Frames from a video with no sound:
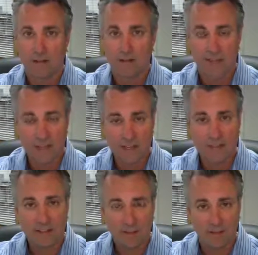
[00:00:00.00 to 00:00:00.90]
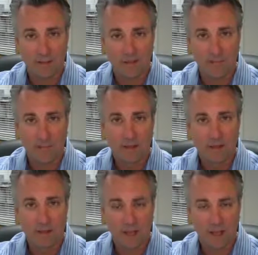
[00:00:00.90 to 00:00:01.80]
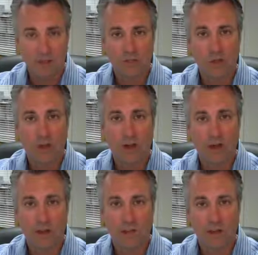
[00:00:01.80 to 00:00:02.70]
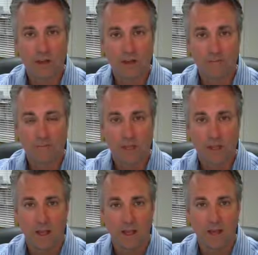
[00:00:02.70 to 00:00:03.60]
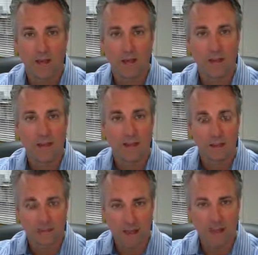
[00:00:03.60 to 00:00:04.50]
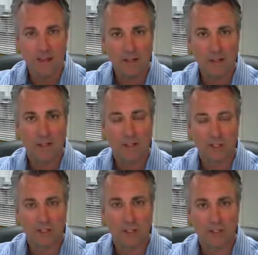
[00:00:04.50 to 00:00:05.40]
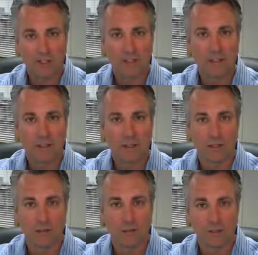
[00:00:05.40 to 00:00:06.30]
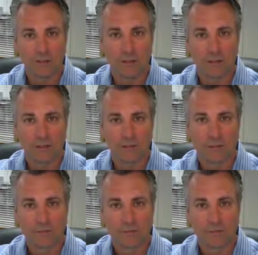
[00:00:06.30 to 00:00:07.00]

Then take the time to casually walk up there and make the introduction as you need to do it to be effective.